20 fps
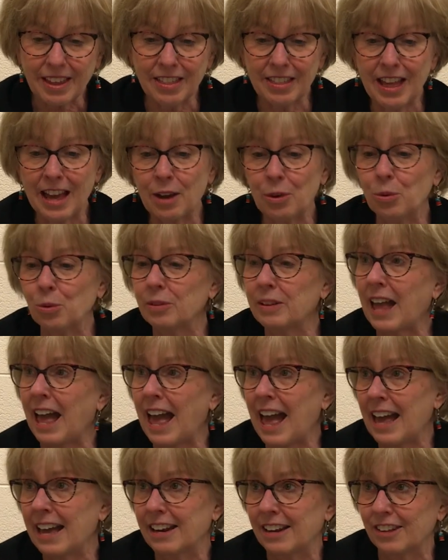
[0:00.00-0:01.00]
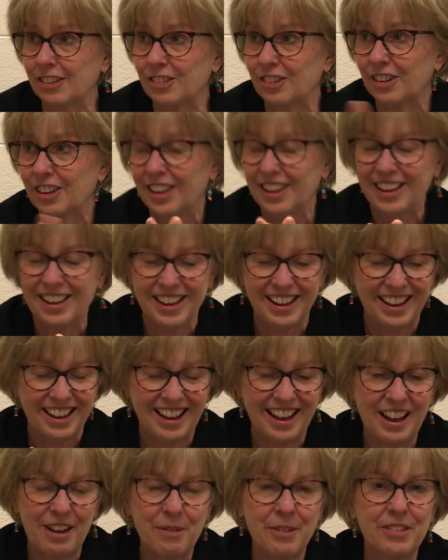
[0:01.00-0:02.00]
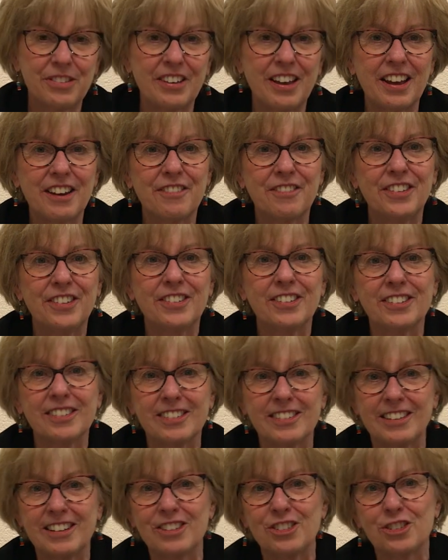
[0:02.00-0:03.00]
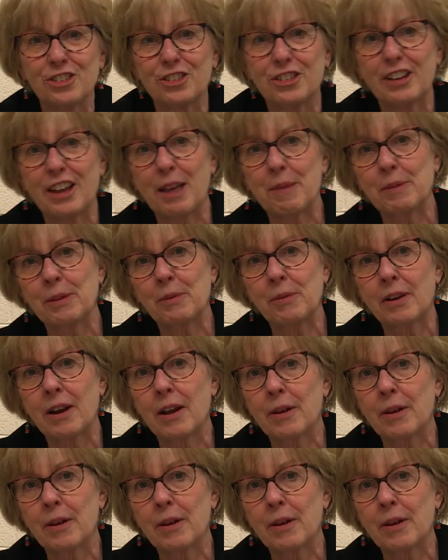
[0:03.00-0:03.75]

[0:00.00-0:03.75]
that old adage, I once had a physics teacher tell me when